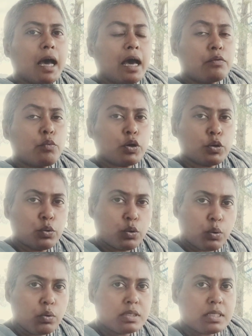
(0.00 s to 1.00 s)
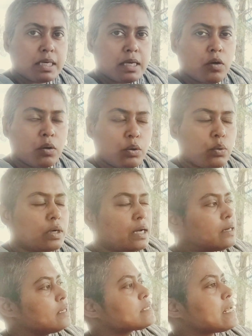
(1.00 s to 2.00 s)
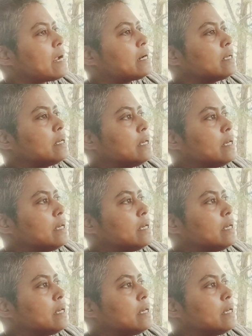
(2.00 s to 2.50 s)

and what you don't see or don't understand